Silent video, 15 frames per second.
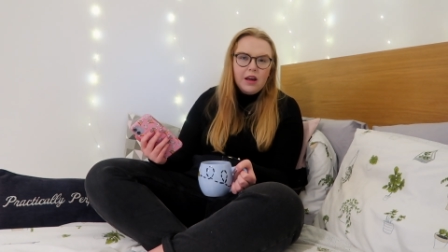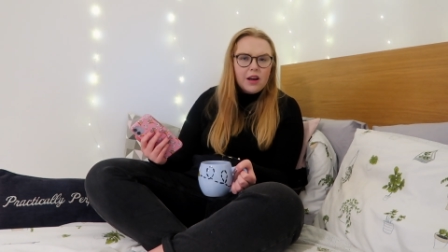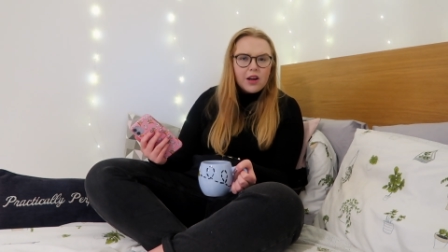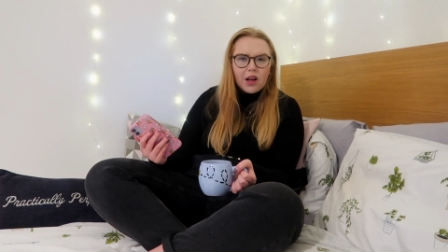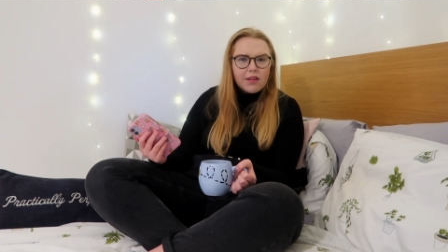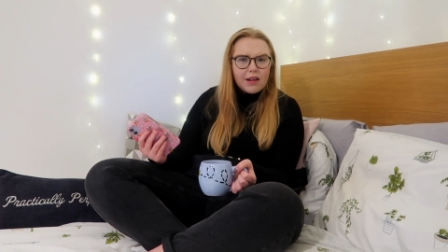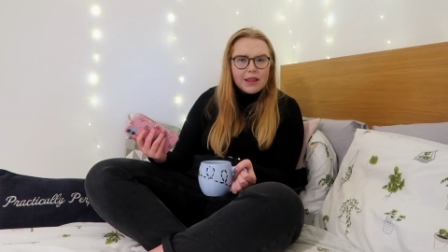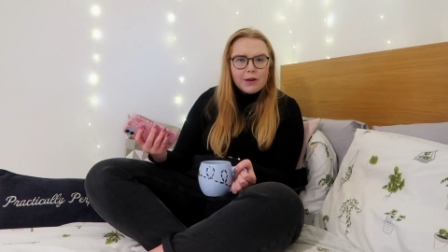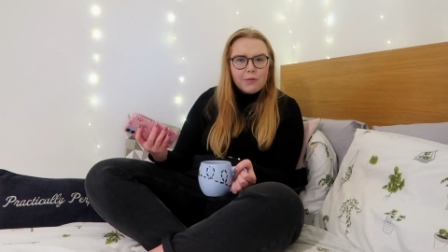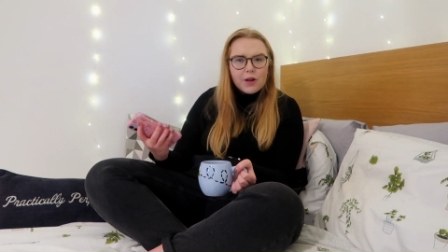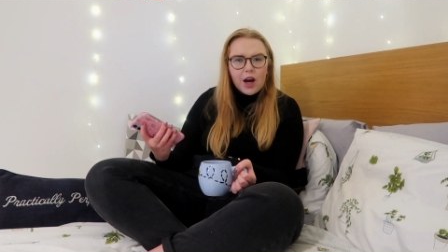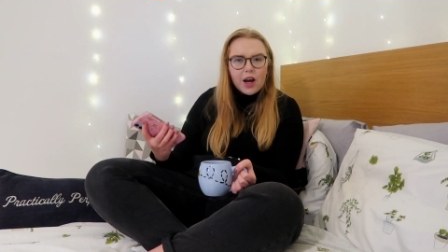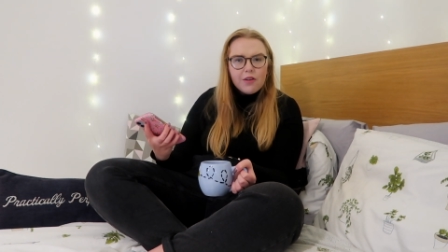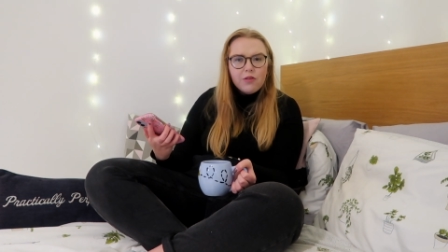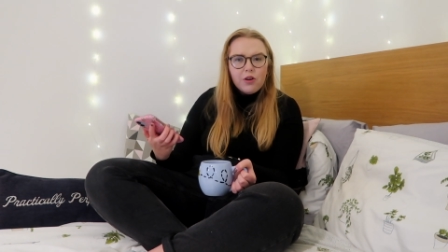because I think we
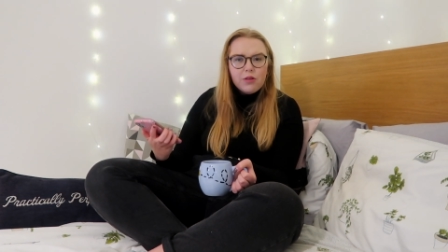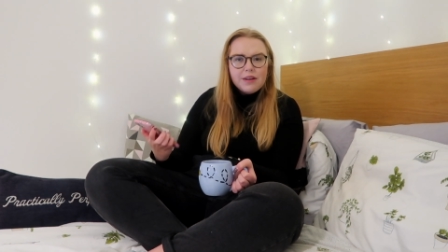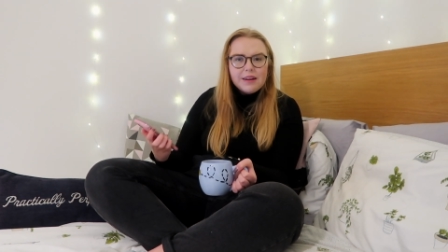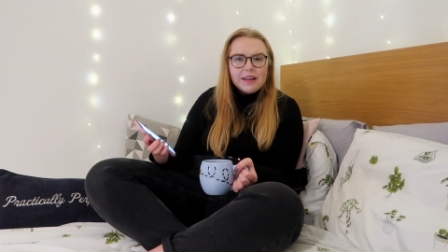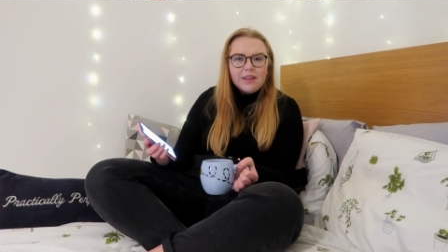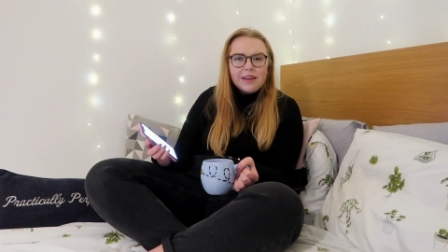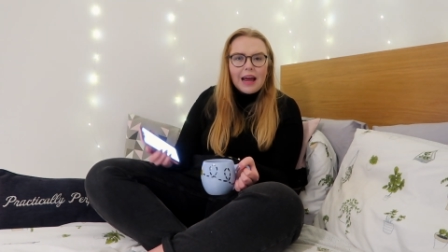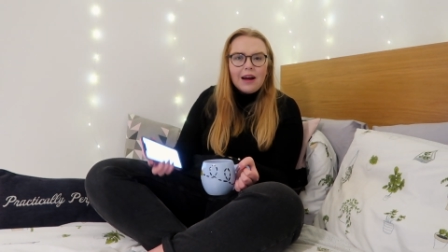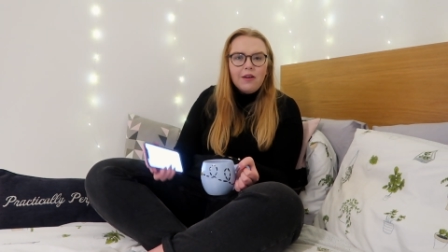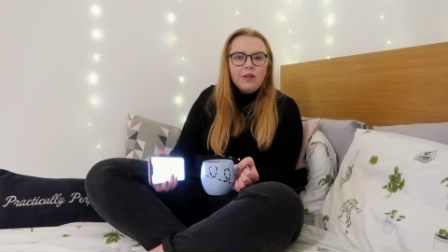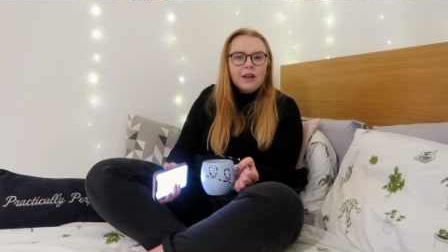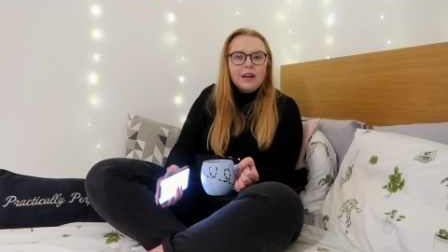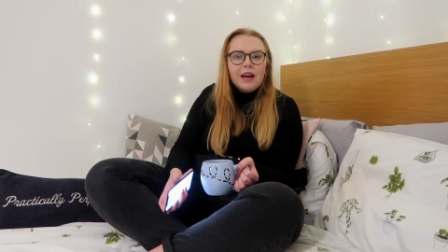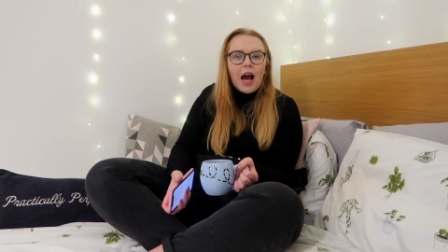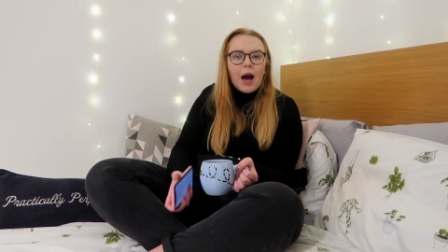kind of know the deal now,
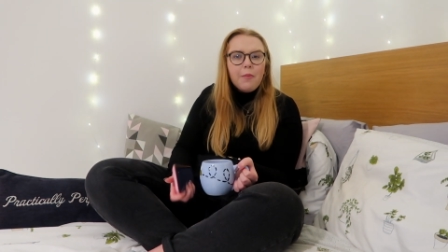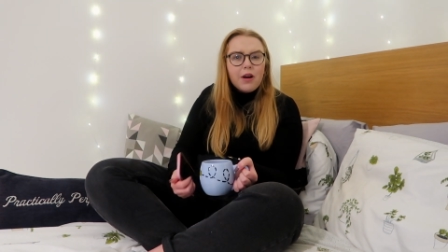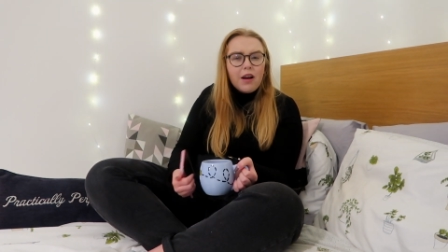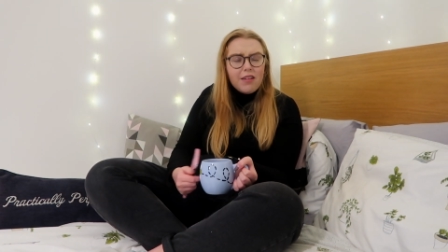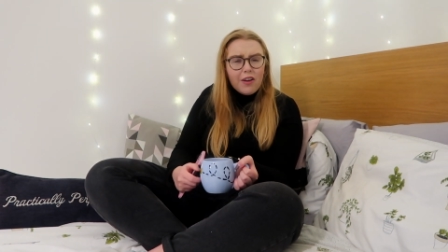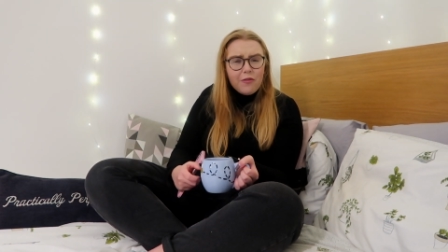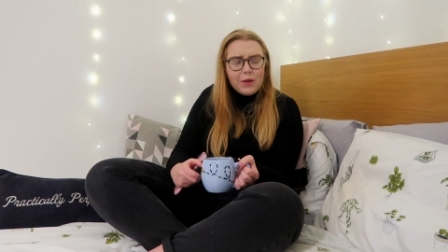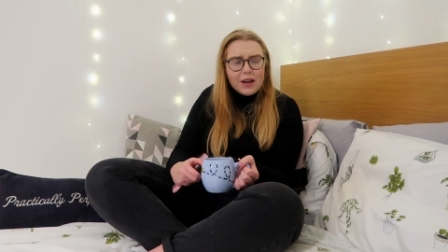and because I've